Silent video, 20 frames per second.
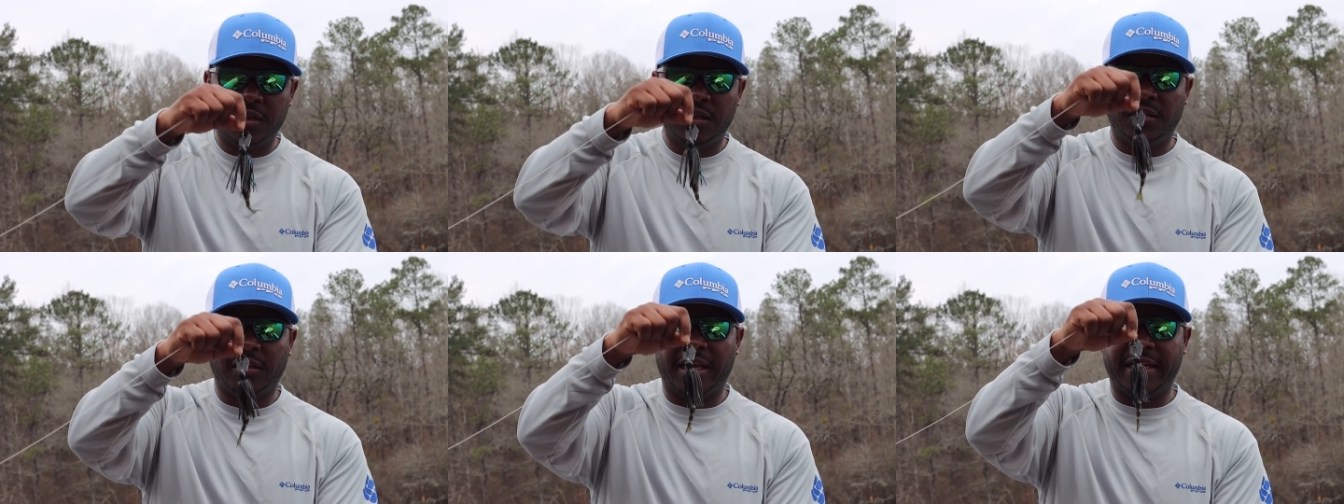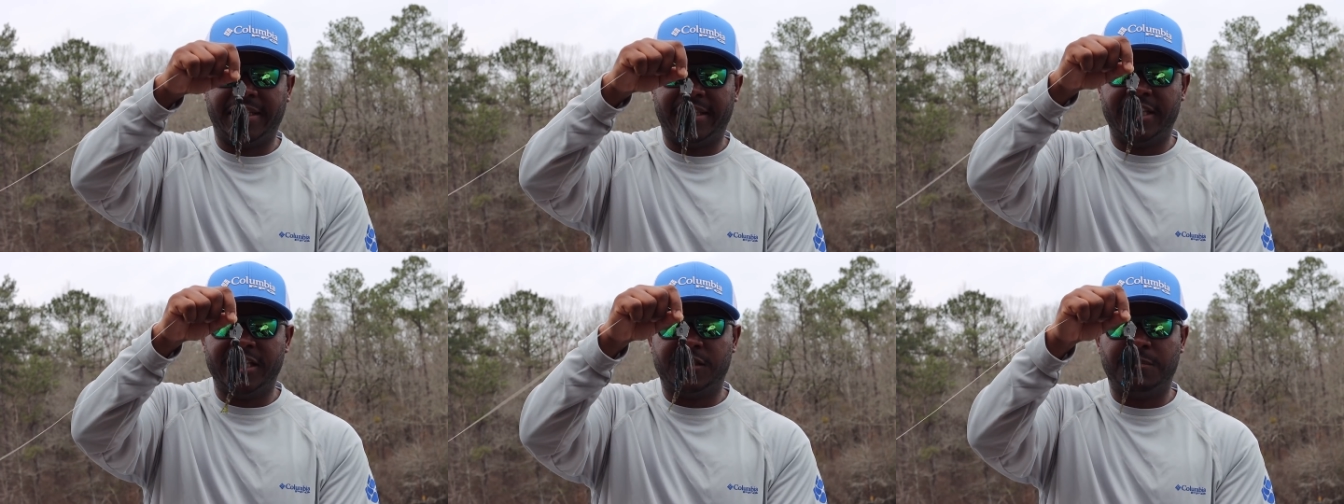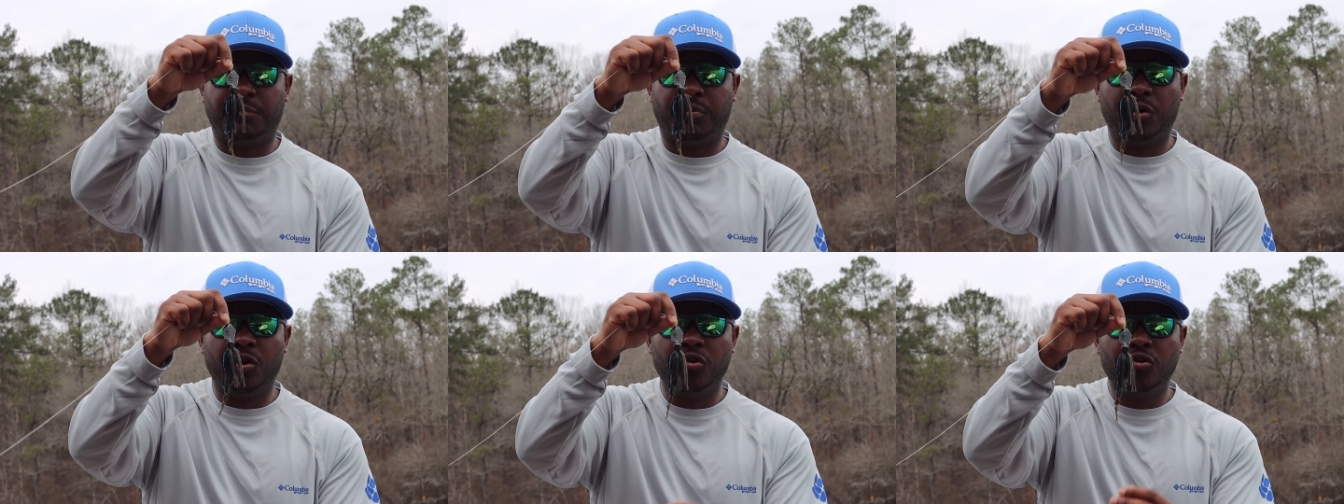like this
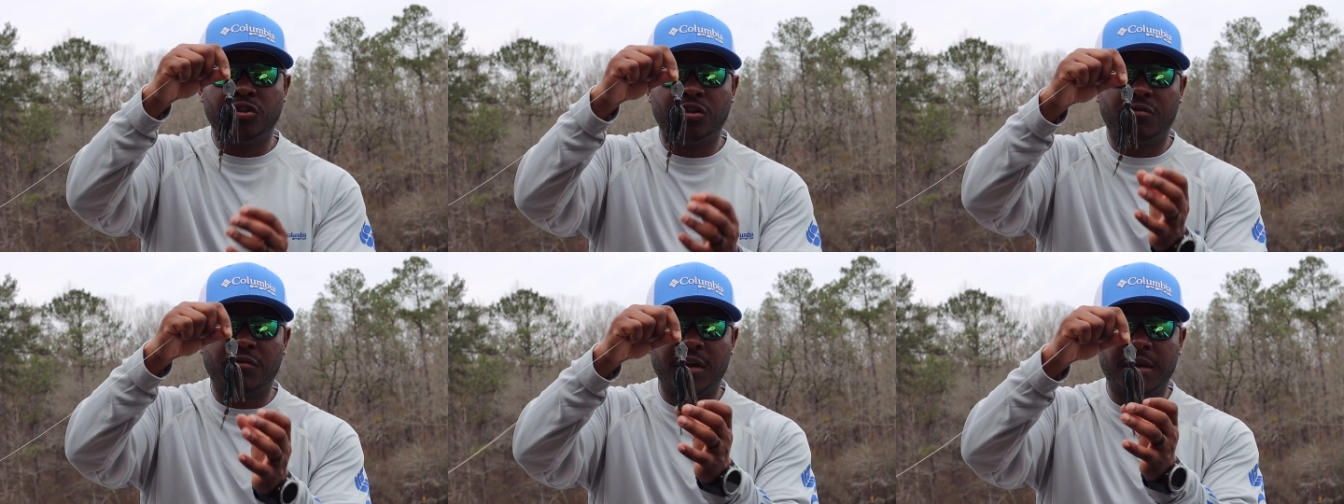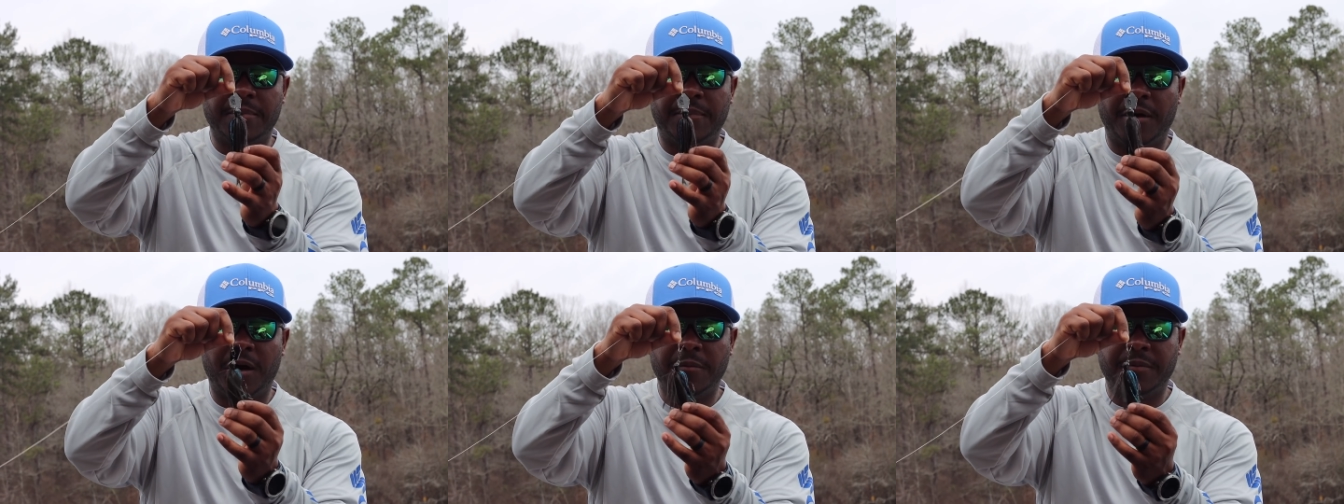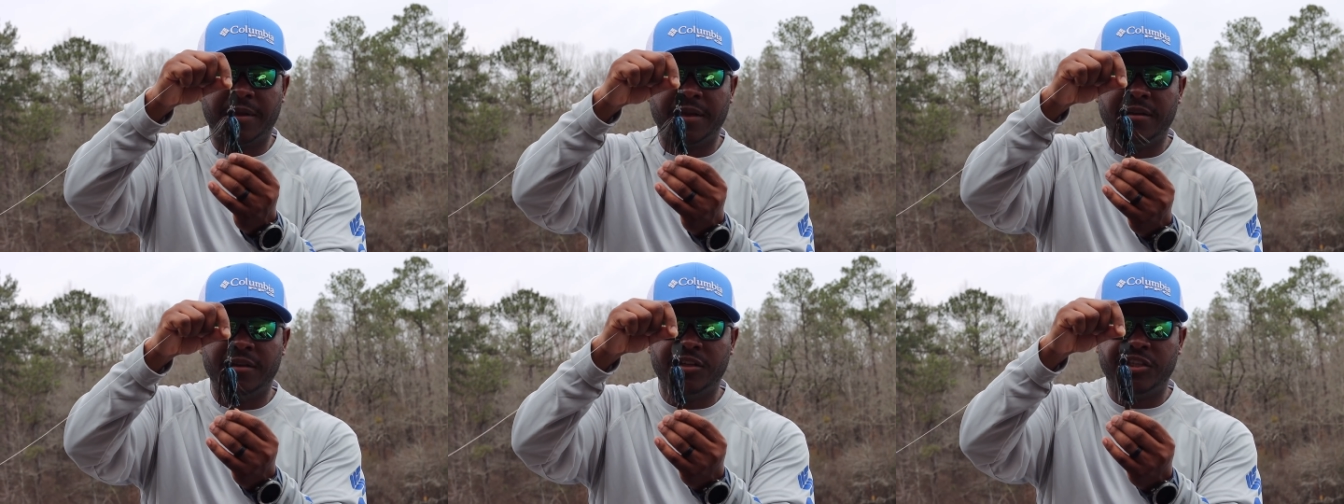bruised green
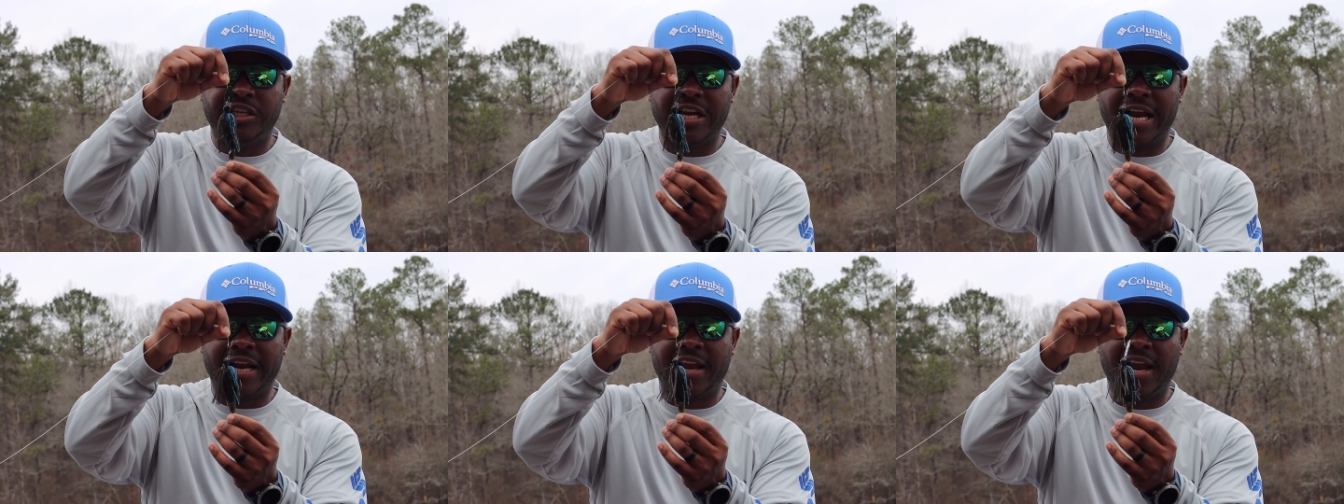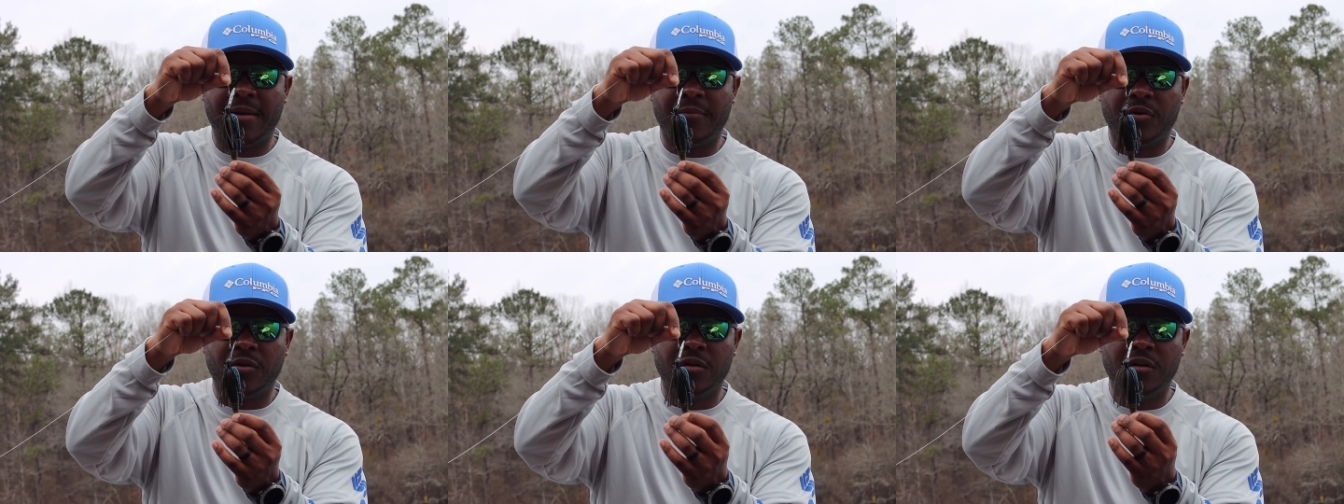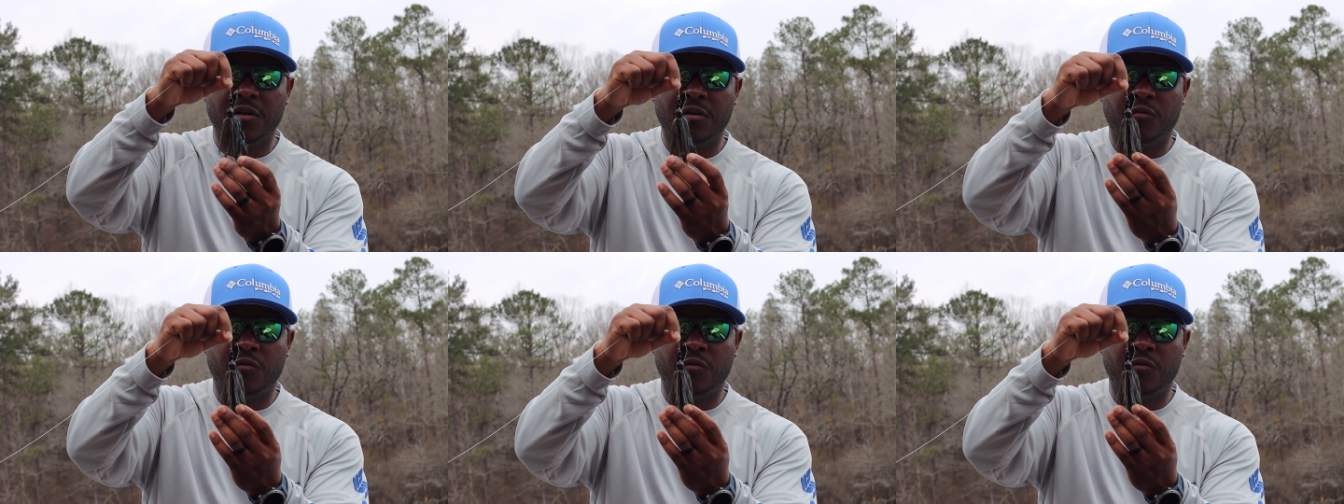pumpkin jackhammer